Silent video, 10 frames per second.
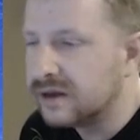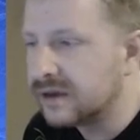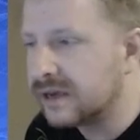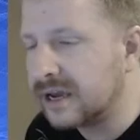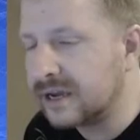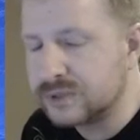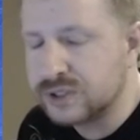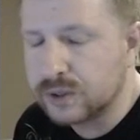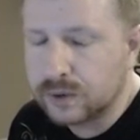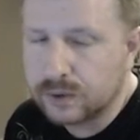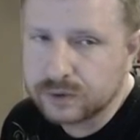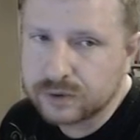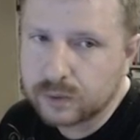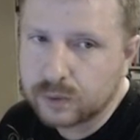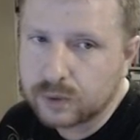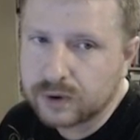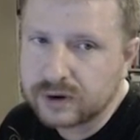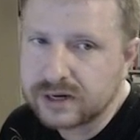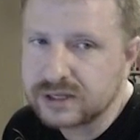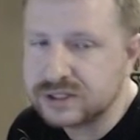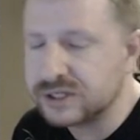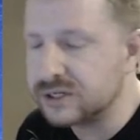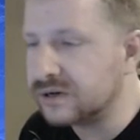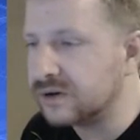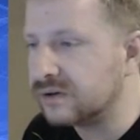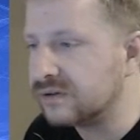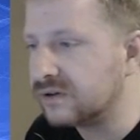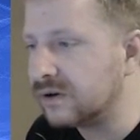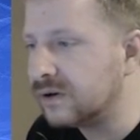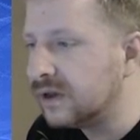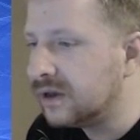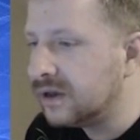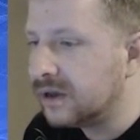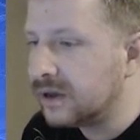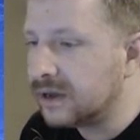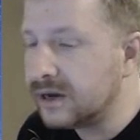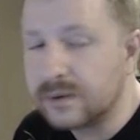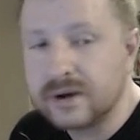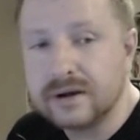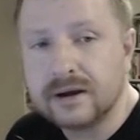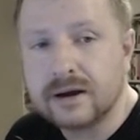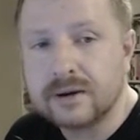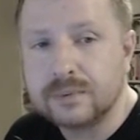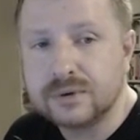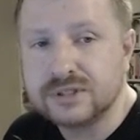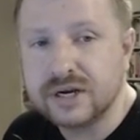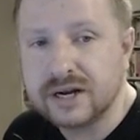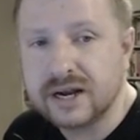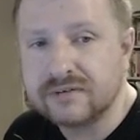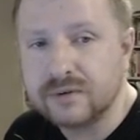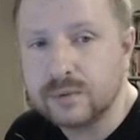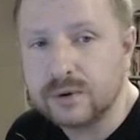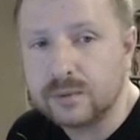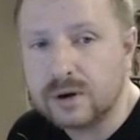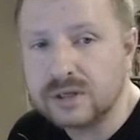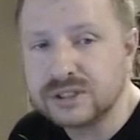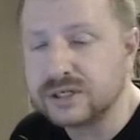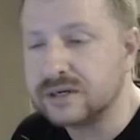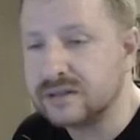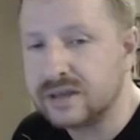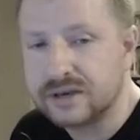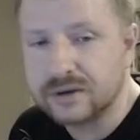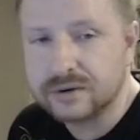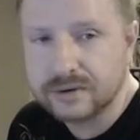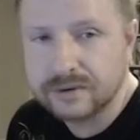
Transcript: Game Jolt or Itch.io. So anyway, I appreciate everyone watching. Thank you.